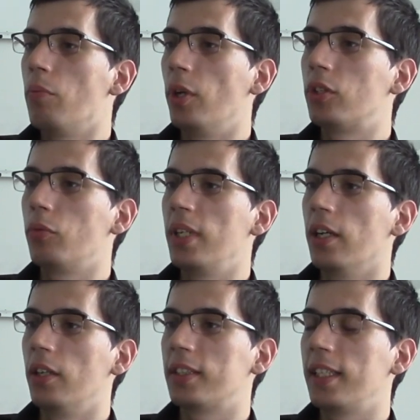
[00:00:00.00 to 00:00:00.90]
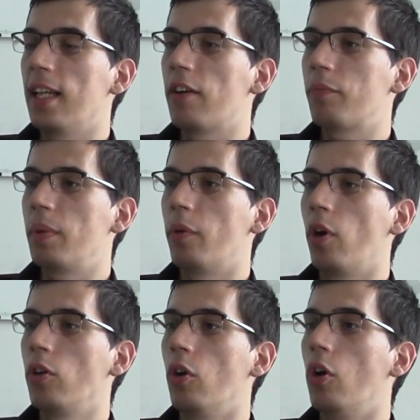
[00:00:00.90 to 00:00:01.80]
but we uh, still have
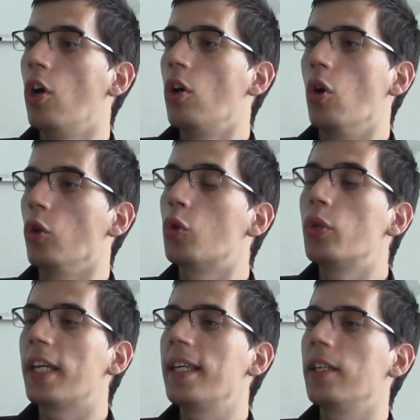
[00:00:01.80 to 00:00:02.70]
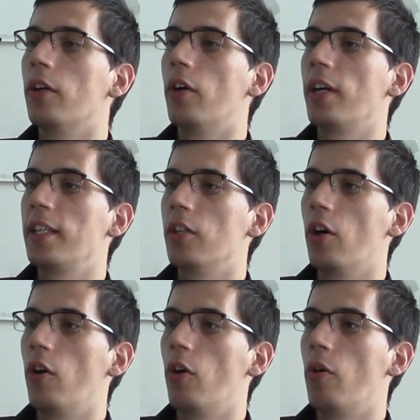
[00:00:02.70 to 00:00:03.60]
people uh, uh, cooking uh, in
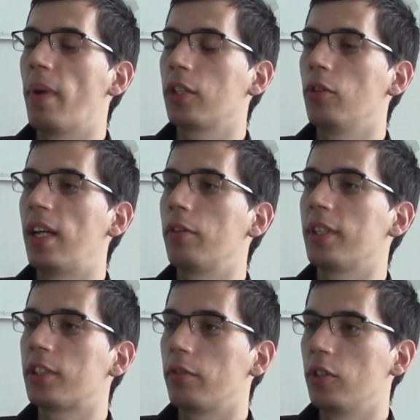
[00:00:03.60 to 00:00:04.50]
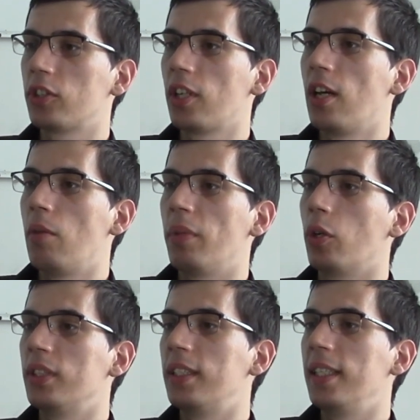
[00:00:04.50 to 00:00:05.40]
uh, McDonald's restaurants
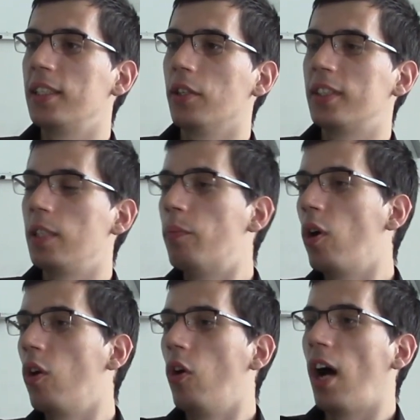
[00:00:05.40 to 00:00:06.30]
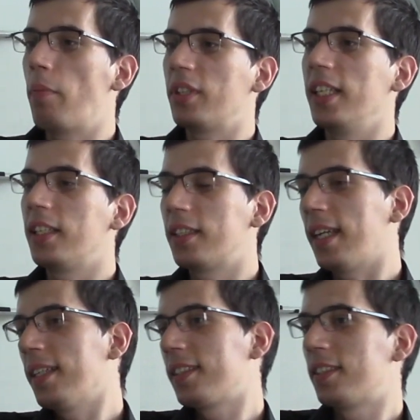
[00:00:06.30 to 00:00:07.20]
because it is a simple uh, haptic
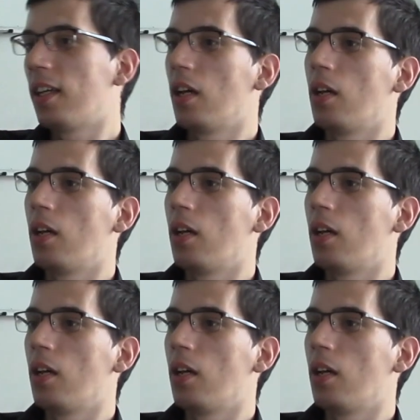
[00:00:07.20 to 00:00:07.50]
tasks.